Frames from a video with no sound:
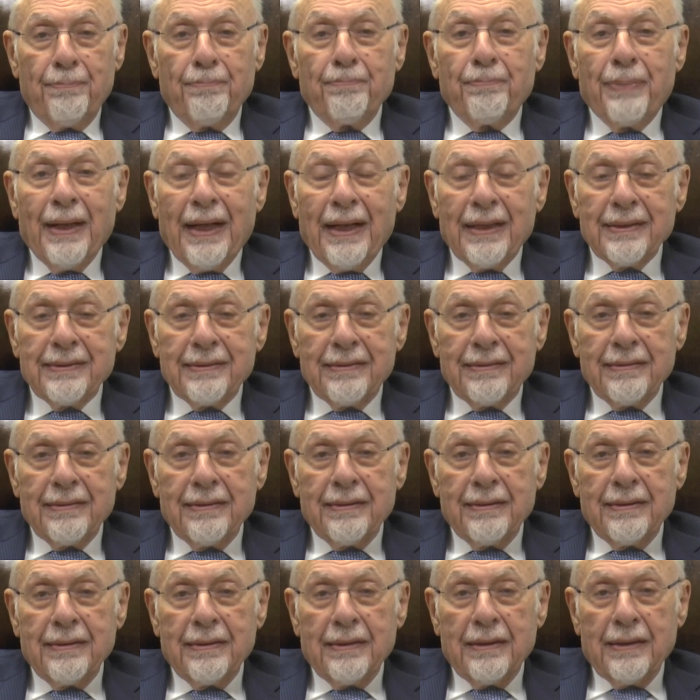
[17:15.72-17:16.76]
But
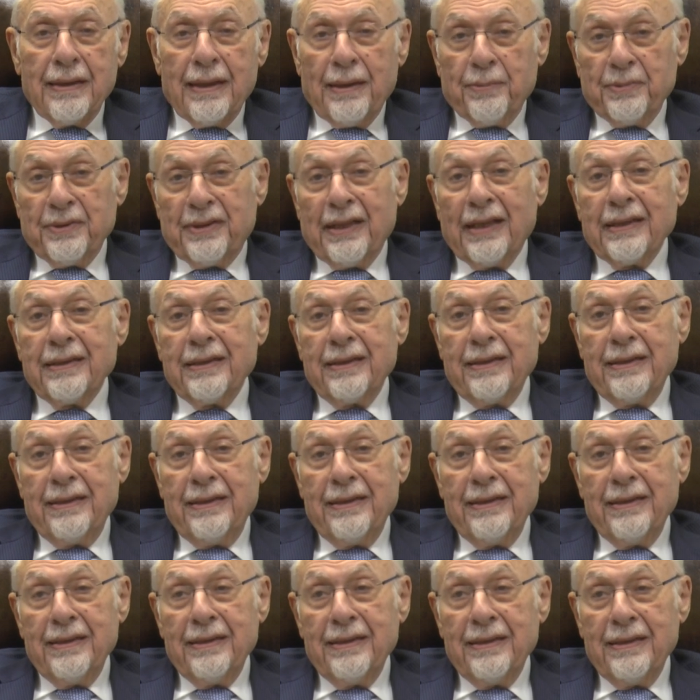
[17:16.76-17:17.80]
I was hungry